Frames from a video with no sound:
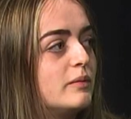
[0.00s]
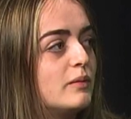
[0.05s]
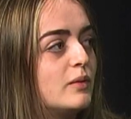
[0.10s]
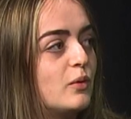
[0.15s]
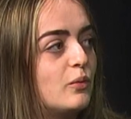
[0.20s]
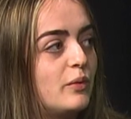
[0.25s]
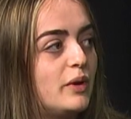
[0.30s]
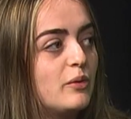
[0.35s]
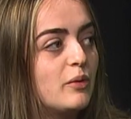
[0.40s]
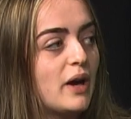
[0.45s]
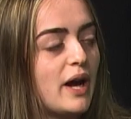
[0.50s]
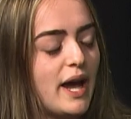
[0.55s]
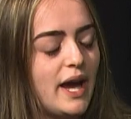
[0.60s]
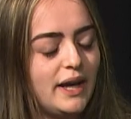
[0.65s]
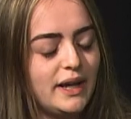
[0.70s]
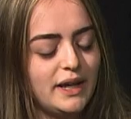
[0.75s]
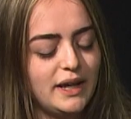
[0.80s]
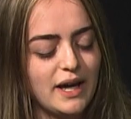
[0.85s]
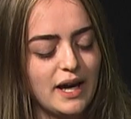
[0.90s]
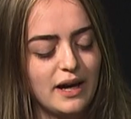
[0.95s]
We were
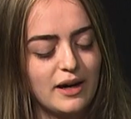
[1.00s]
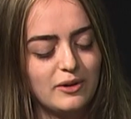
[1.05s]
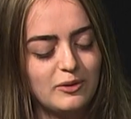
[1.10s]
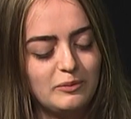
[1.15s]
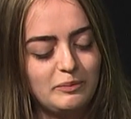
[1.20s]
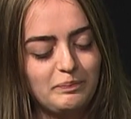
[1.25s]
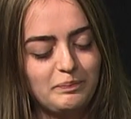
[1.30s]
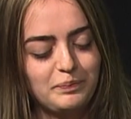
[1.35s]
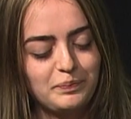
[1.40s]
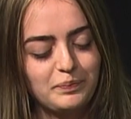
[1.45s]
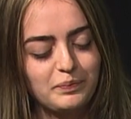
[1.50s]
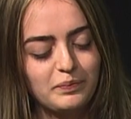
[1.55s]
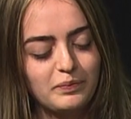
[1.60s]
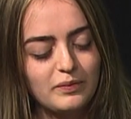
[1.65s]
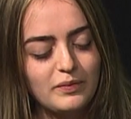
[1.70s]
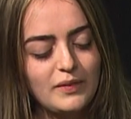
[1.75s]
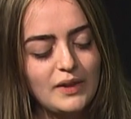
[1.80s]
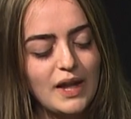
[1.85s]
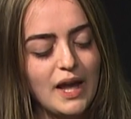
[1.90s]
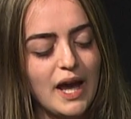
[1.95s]
hanging out
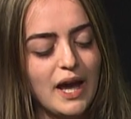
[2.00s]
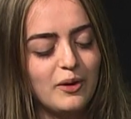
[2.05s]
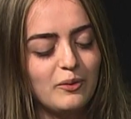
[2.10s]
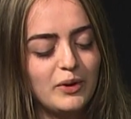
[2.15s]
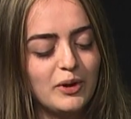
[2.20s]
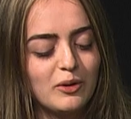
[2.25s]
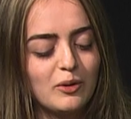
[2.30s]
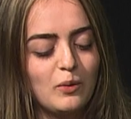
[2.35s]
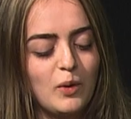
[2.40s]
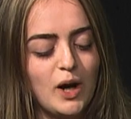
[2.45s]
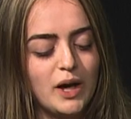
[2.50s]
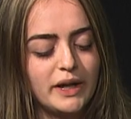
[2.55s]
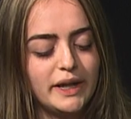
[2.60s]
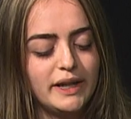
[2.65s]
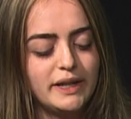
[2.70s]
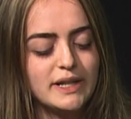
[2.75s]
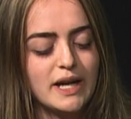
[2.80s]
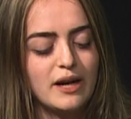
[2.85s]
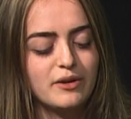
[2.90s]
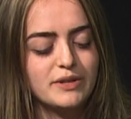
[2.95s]
and we were
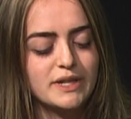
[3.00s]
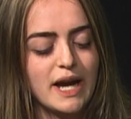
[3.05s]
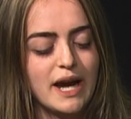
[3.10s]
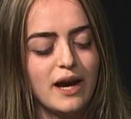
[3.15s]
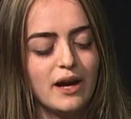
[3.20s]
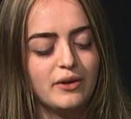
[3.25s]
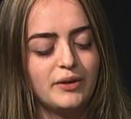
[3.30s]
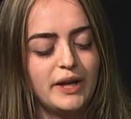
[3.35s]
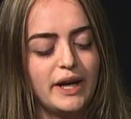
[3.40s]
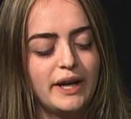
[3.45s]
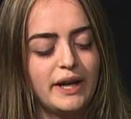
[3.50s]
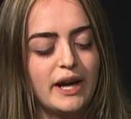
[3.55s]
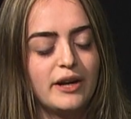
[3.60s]
walking downtown and I